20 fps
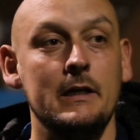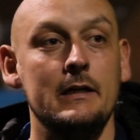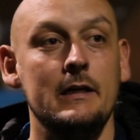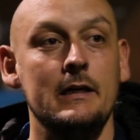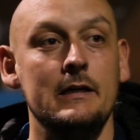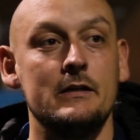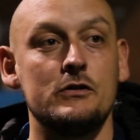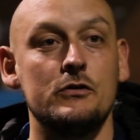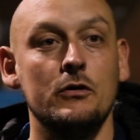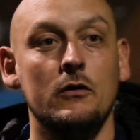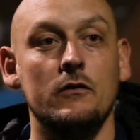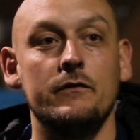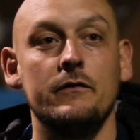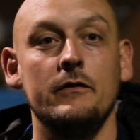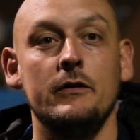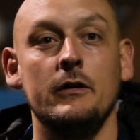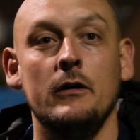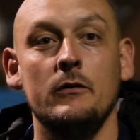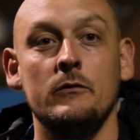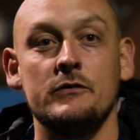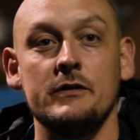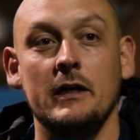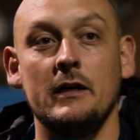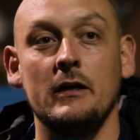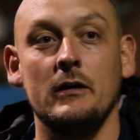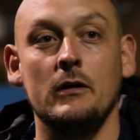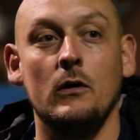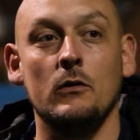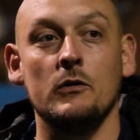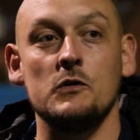It's tough,
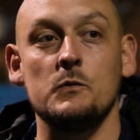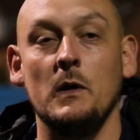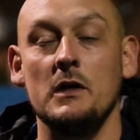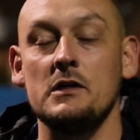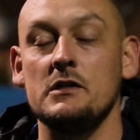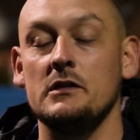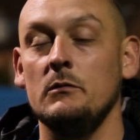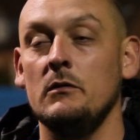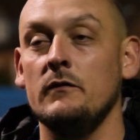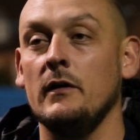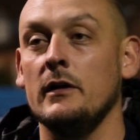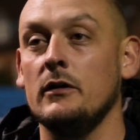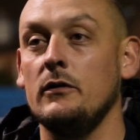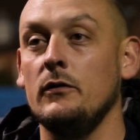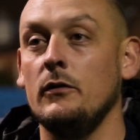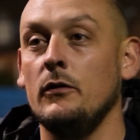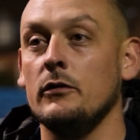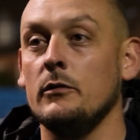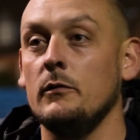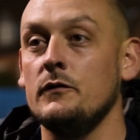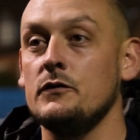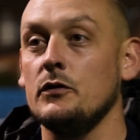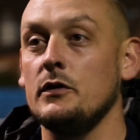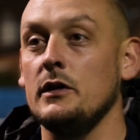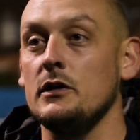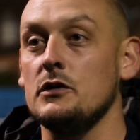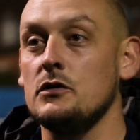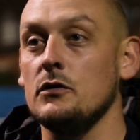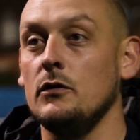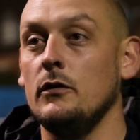second goal especially. We've had a corner, we
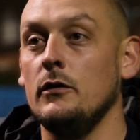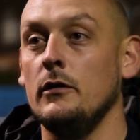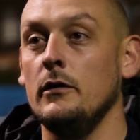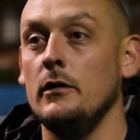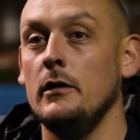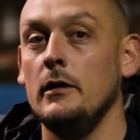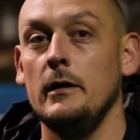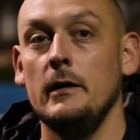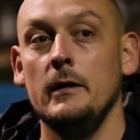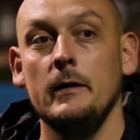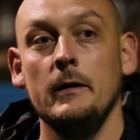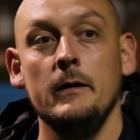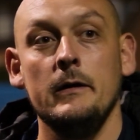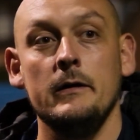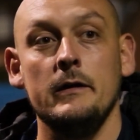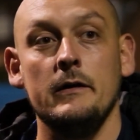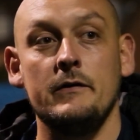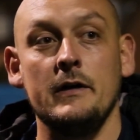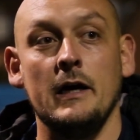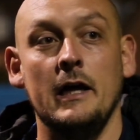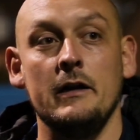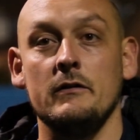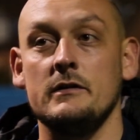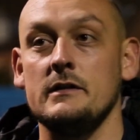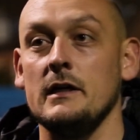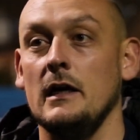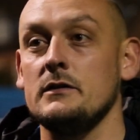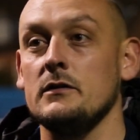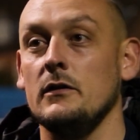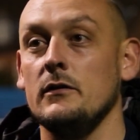took it short, they
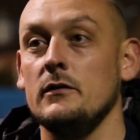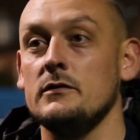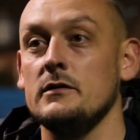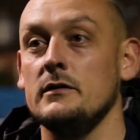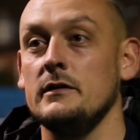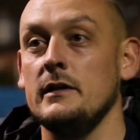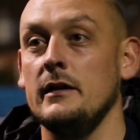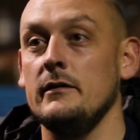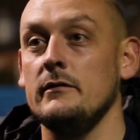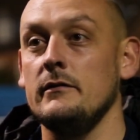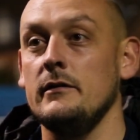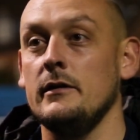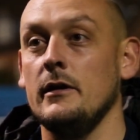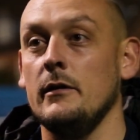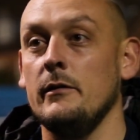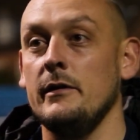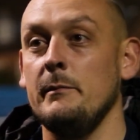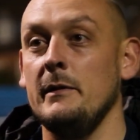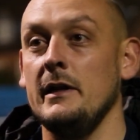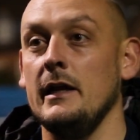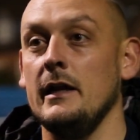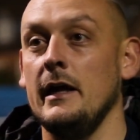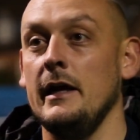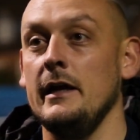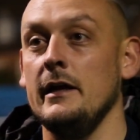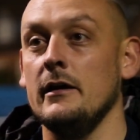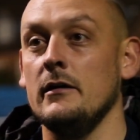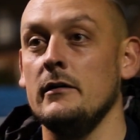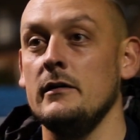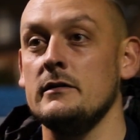counter-attacked on us, and then a minute
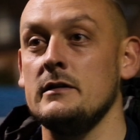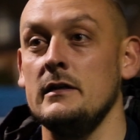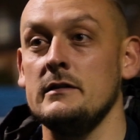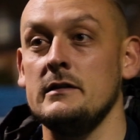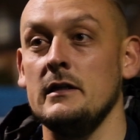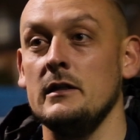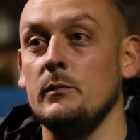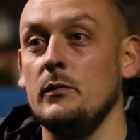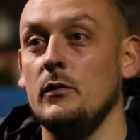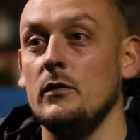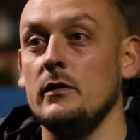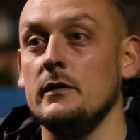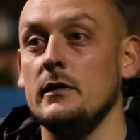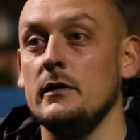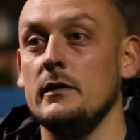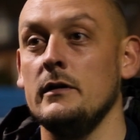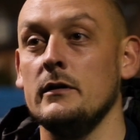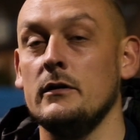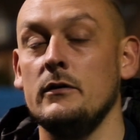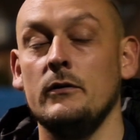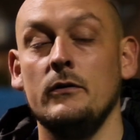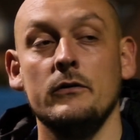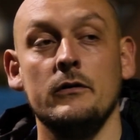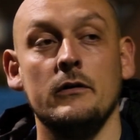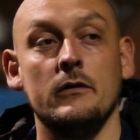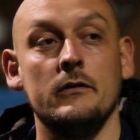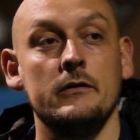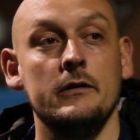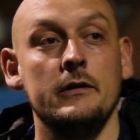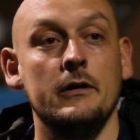later he's hit the ball in the
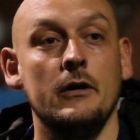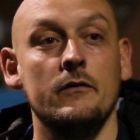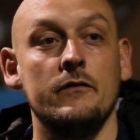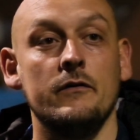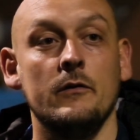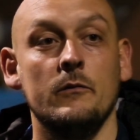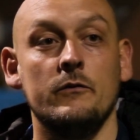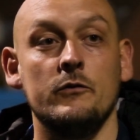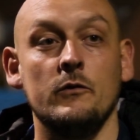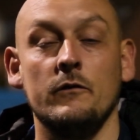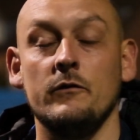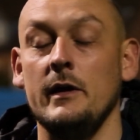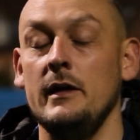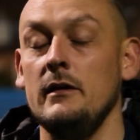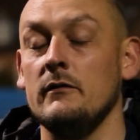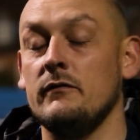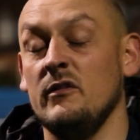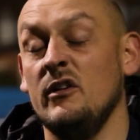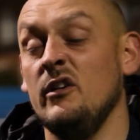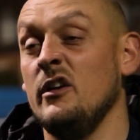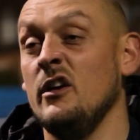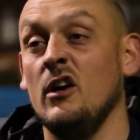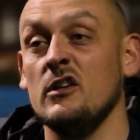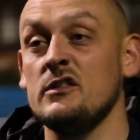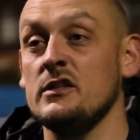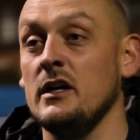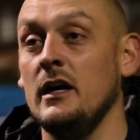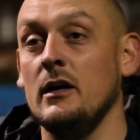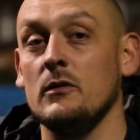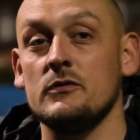corner, from 30
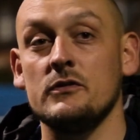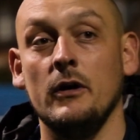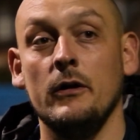yards out.